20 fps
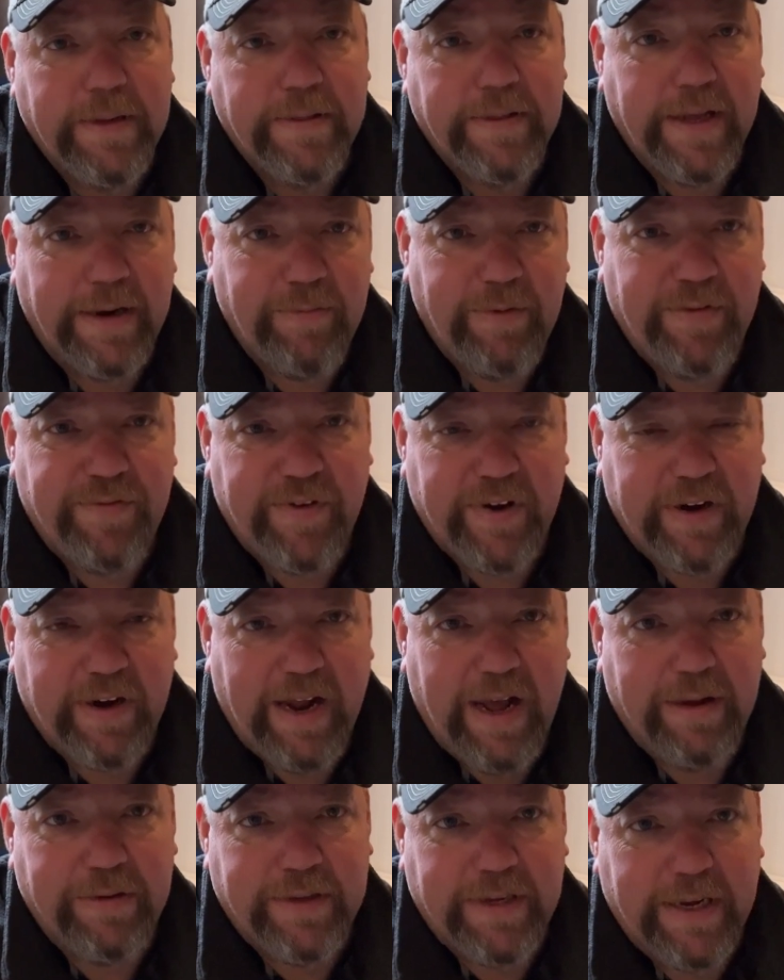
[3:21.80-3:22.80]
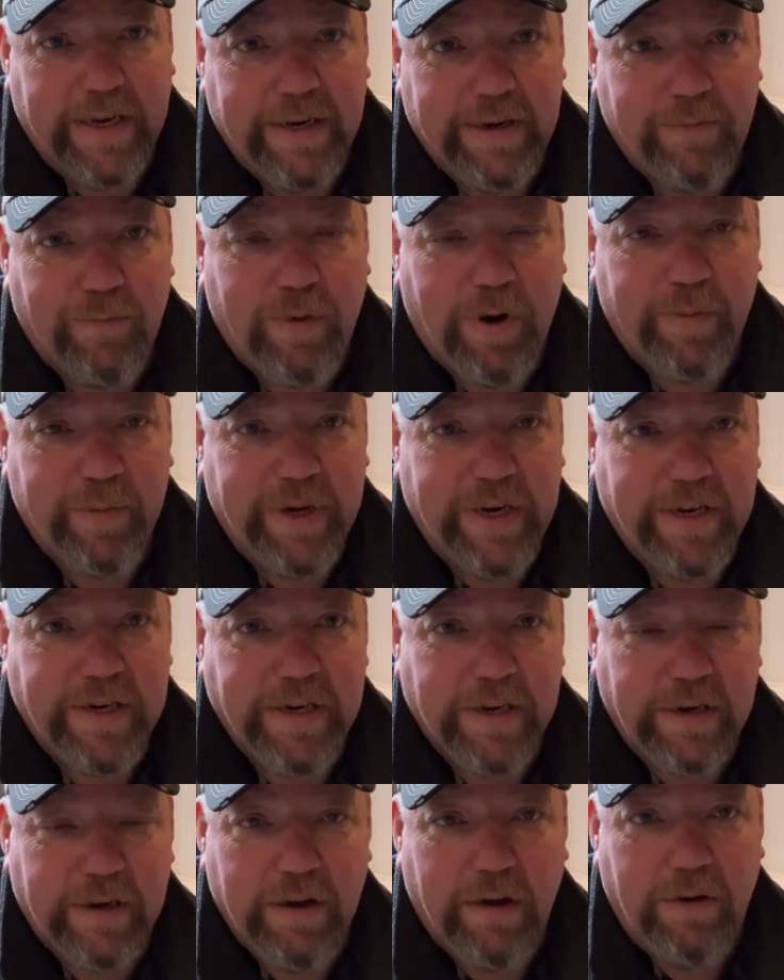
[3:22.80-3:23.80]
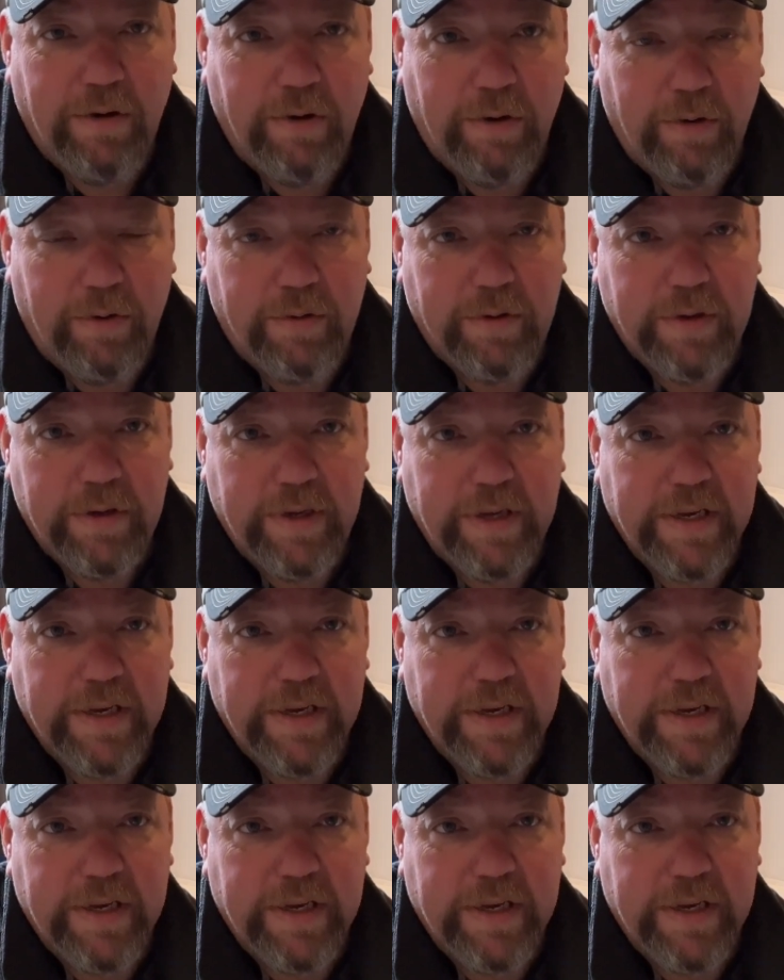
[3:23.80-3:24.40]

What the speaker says: Then we figured out that where we need to go